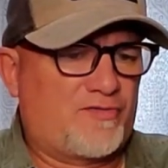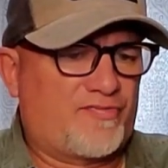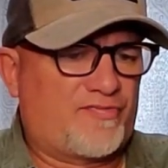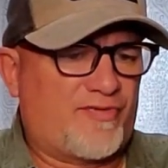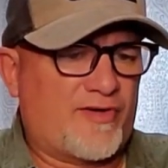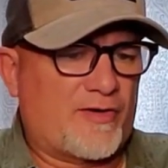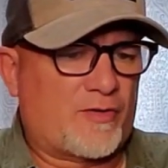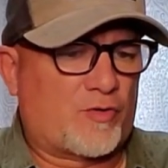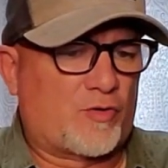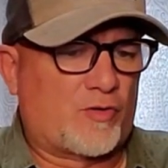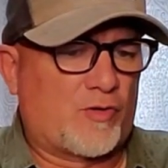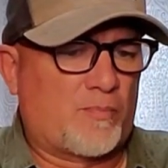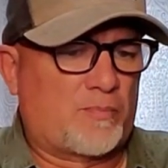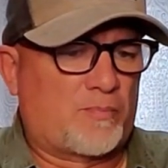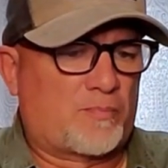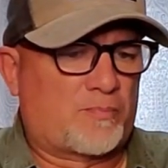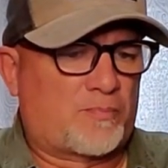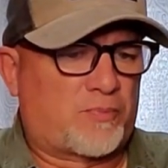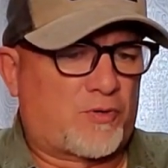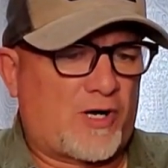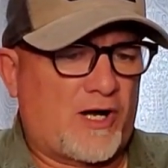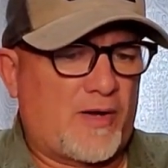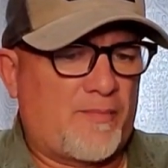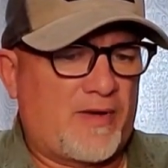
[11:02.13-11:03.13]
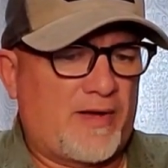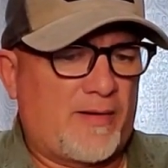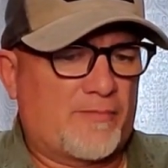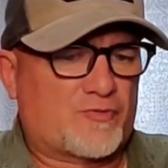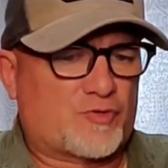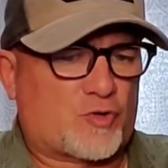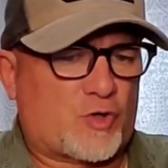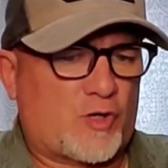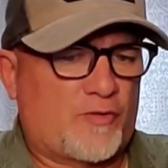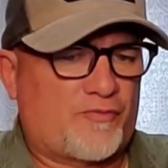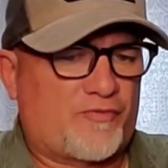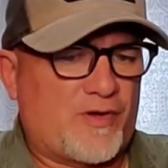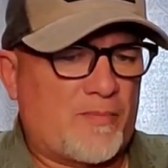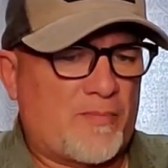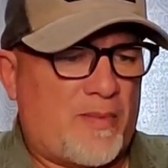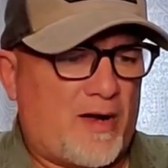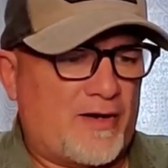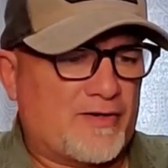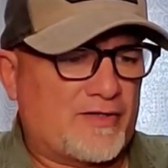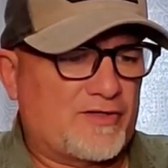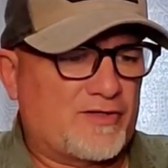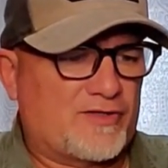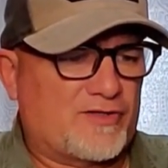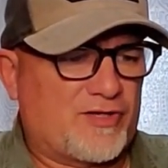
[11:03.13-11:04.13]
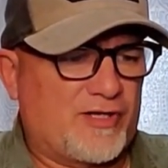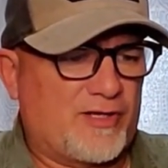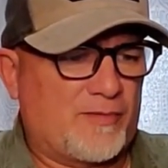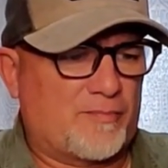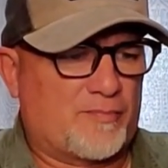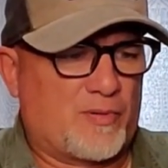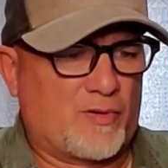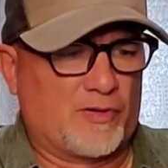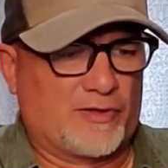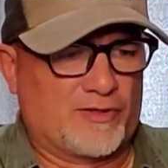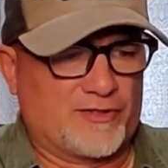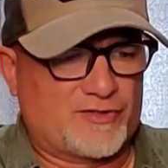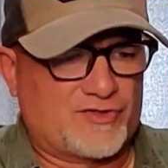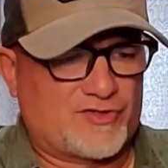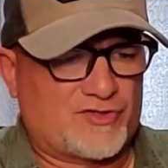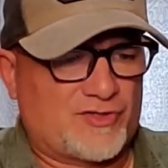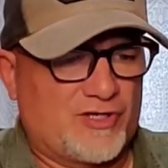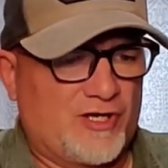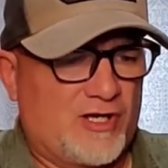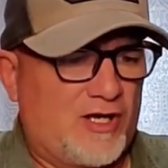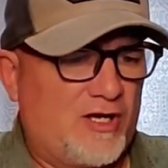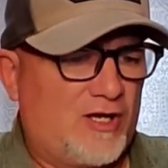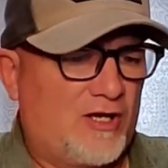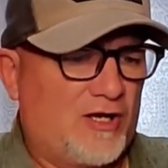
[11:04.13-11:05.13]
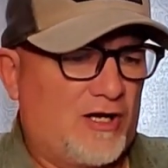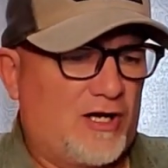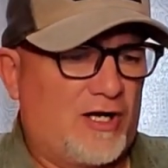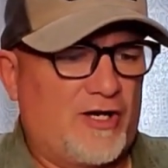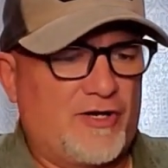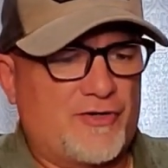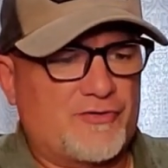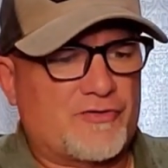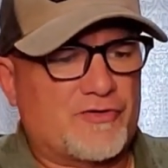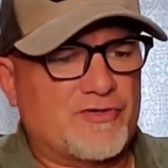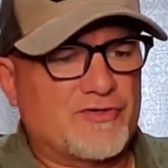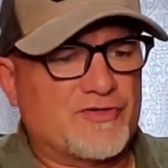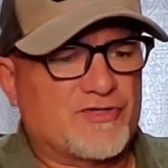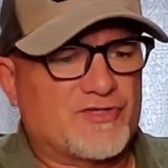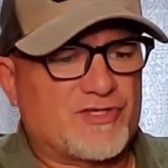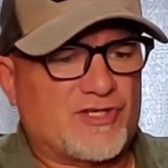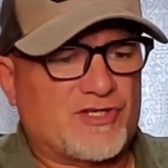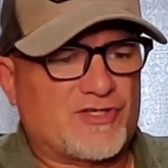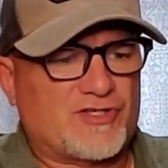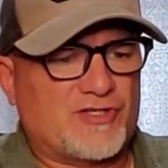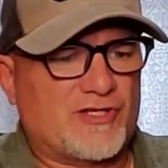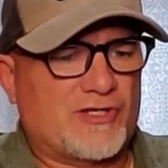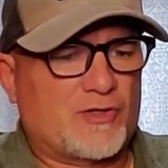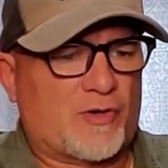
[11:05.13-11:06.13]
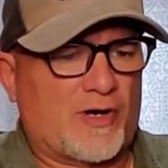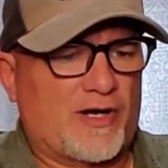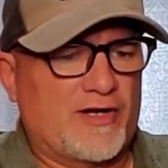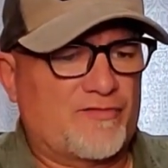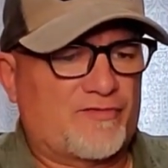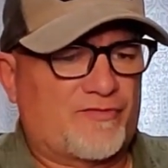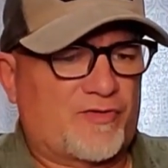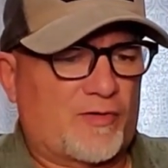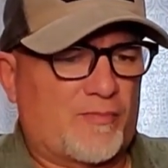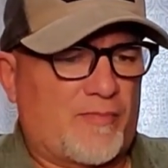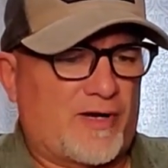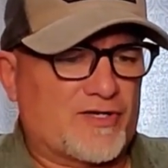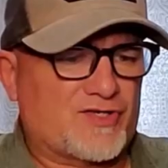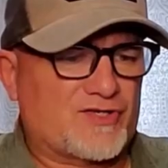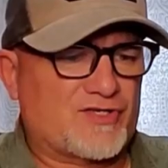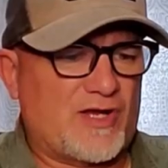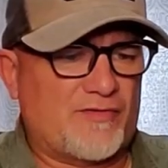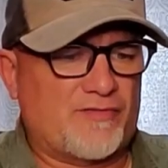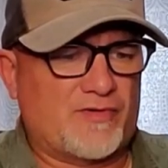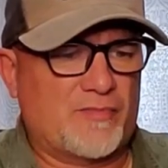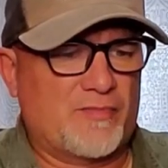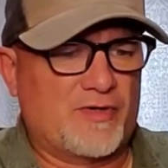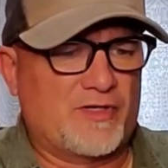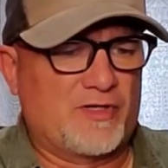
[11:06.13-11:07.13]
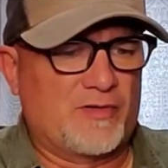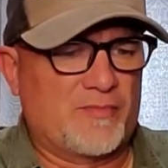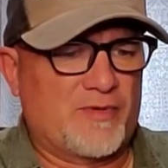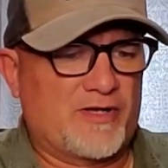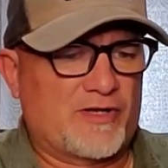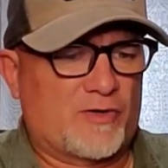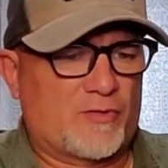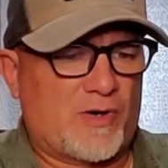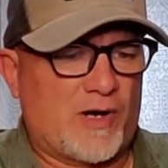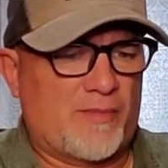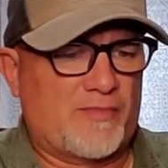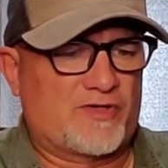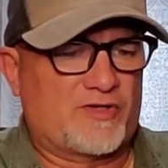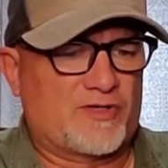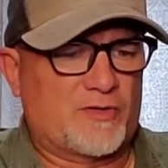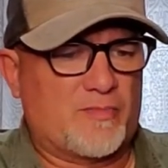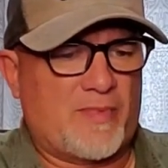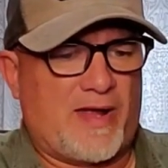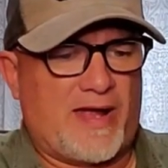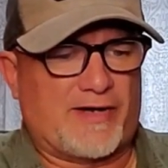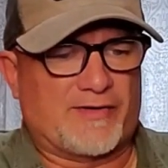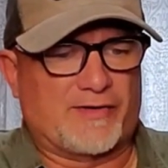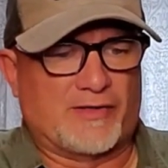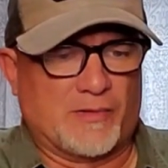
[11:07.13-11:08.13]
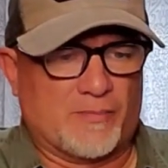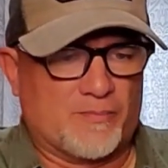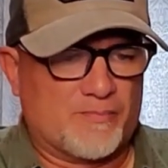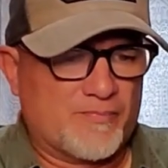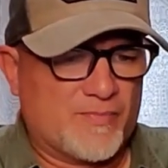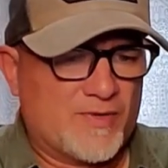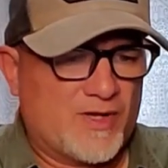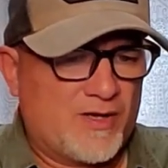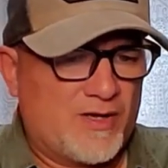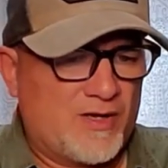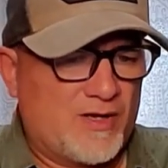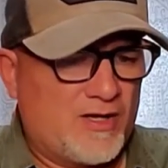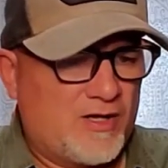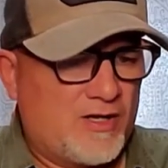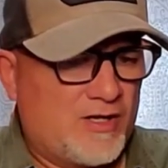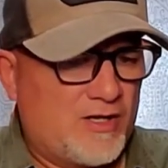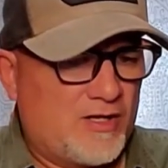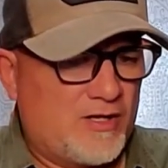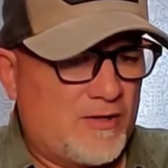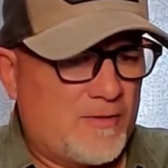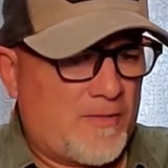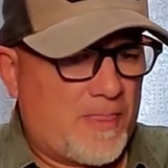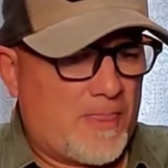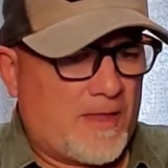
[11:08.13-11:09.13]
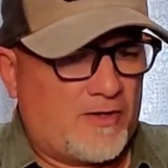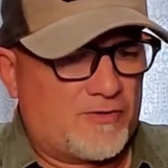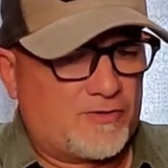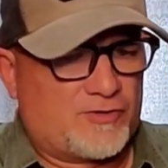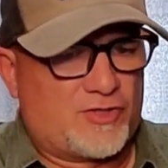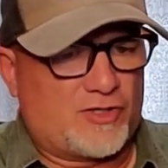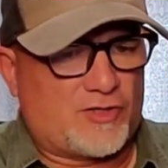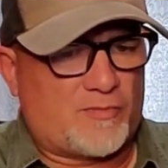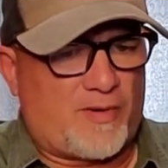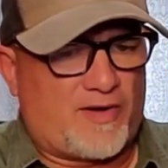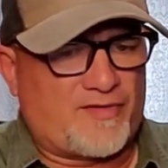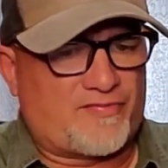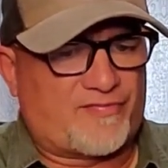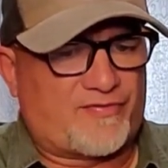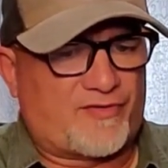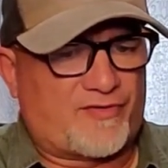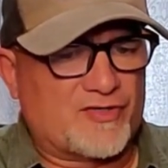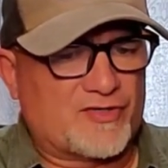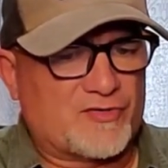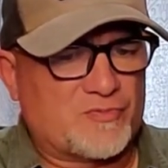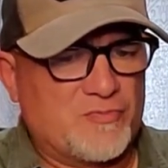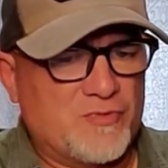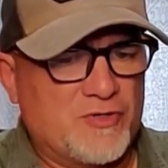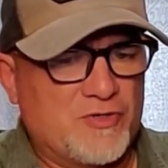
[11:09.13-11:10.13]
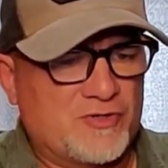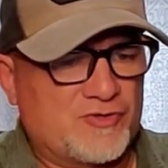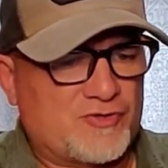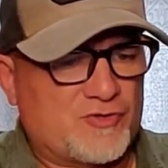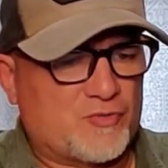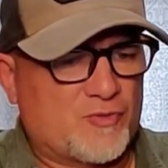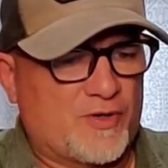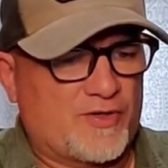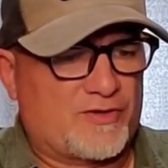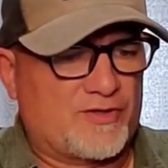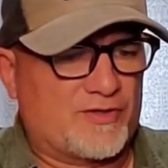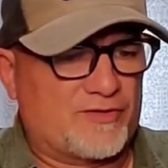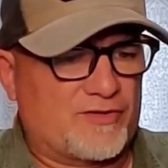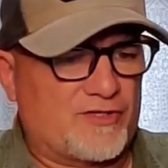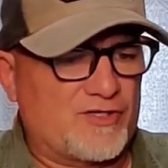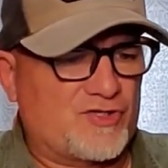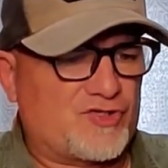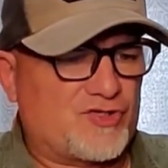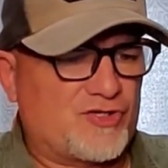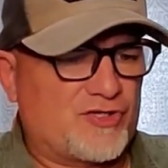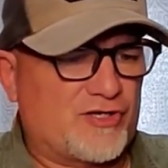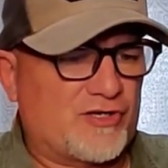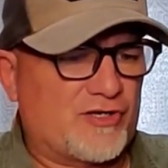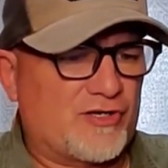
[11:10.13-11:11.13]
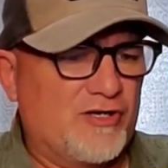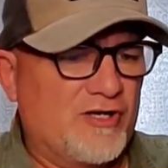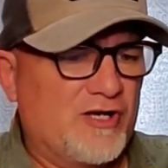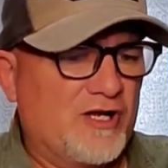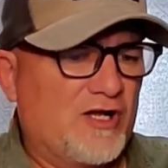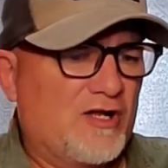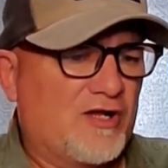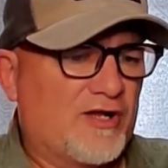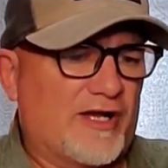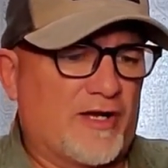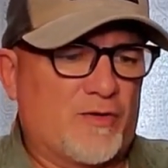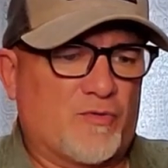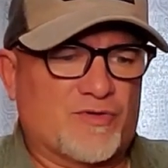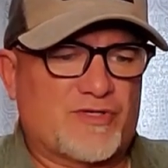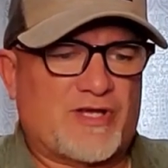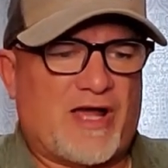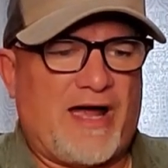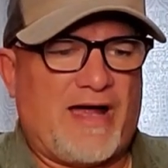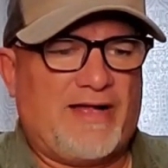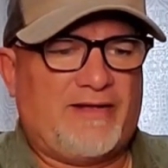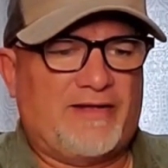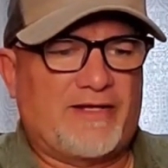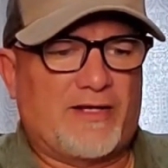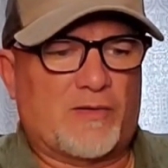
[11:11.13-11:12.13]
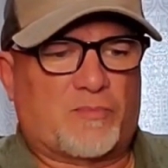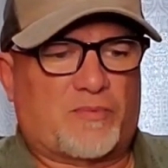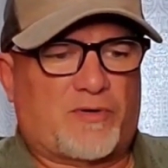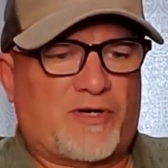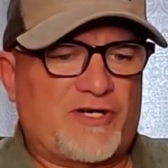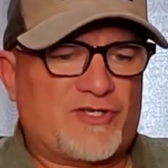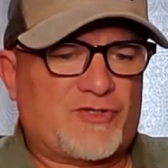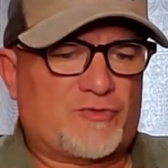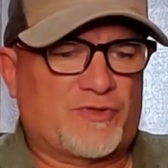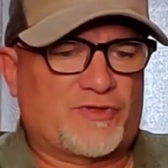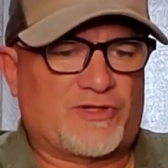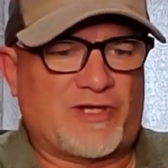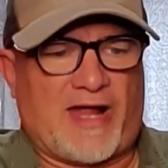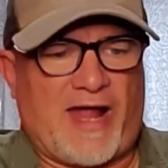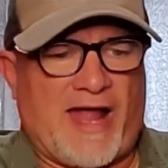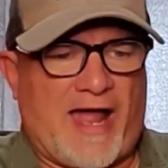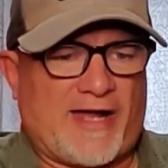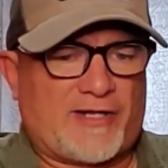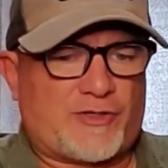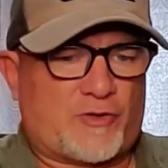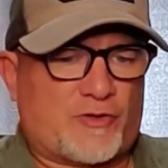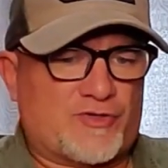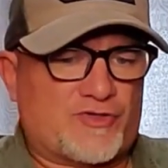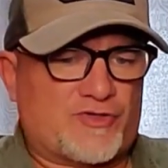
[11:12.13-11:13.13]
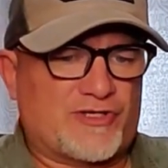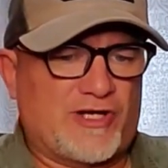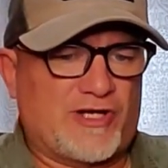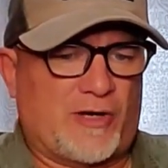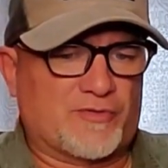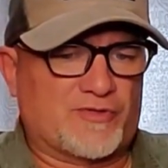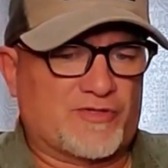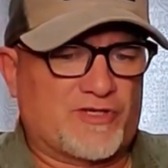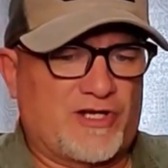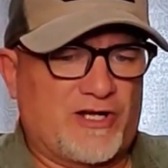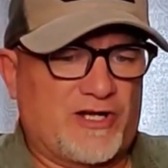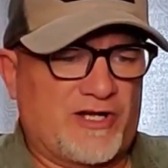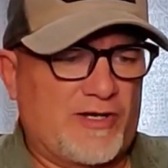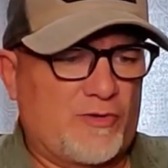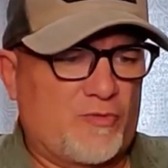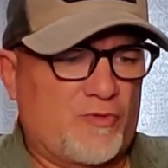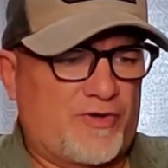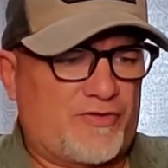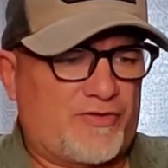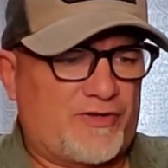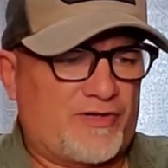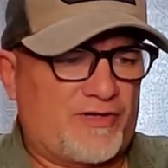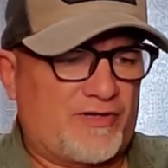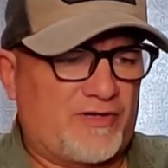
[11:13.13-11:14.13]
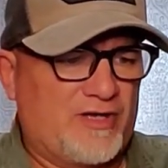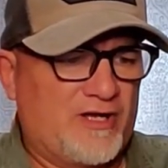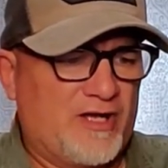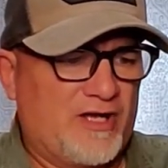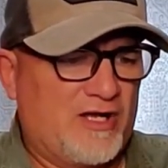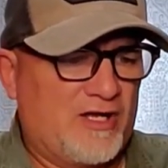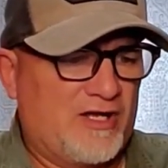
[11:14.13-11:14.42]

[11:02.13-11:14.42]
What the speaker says: federal premium trophy bonded tip bullets, 160 grain for my 7mm Remington Magnum. Took my first moose with it this year and was highly impressed with the accuracy I was getting with it